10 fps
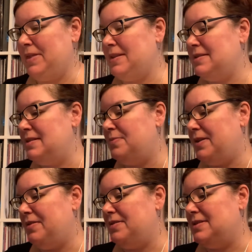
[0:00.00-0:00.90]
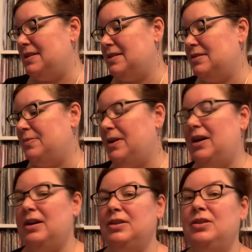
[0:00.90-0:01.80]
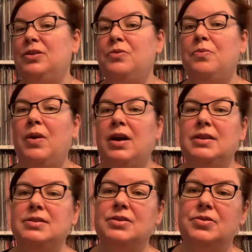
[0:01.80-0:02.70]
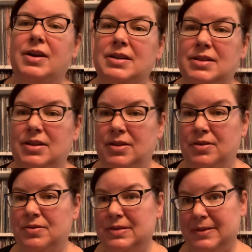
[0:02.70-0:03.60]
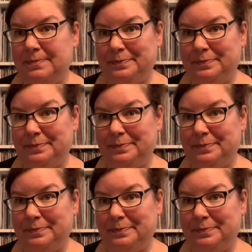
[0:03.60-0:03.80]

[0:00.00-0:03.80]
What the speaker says: this is one of those things where you want to try to use,